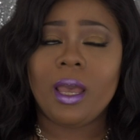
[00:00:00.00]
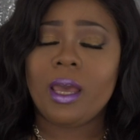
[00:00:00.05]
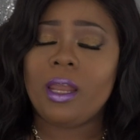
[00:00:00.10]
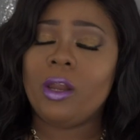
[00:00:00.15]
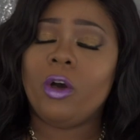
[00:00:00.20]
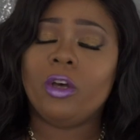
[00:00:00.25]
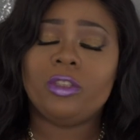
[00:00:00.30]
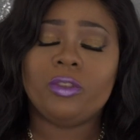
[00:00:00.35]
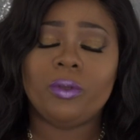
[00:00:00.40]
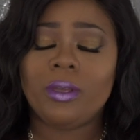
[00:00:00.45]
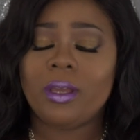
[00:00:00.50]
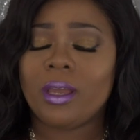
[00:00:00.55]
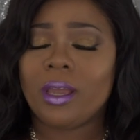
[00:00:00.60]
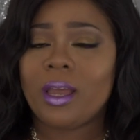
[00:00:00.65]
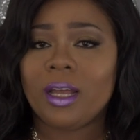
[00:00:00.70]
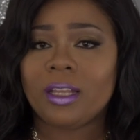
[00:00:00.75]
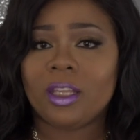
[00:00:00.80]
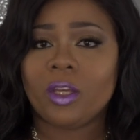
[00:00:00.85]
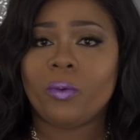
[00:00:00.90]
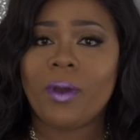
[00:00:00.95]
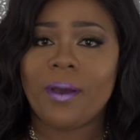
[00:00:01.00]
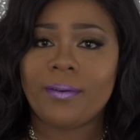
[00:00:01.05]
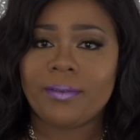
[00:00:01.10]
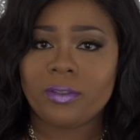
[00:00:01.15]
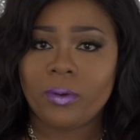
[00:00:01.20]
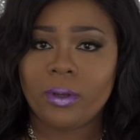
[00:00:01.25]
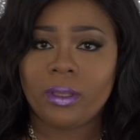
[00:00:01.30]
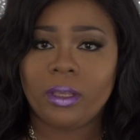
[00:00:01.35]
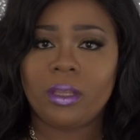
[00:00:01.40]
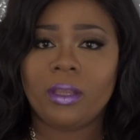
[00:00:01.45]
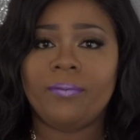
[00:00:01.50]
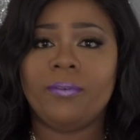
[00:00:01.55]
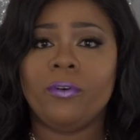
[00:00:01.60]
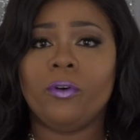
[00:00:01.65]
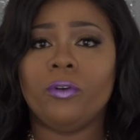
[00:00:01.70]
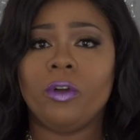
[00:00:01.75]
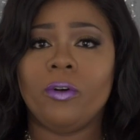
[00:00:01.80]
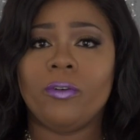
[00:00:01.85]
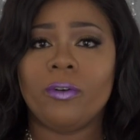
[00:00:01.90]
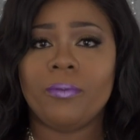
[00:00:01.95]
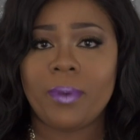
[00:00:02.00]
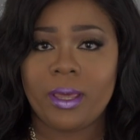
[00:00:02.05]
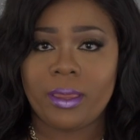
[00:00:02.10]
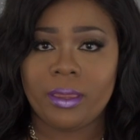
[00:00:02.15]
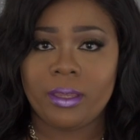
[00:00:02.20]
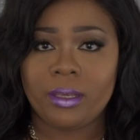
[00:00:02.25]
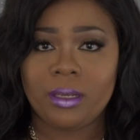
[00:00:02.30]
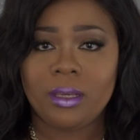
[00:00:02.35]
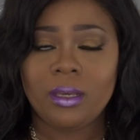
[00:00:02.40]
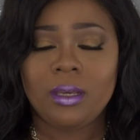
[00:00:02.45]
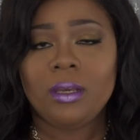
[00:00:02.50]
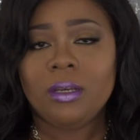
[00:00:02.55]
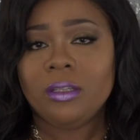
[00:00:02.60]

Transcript: and I also didn't cut the weft so I did the fold over method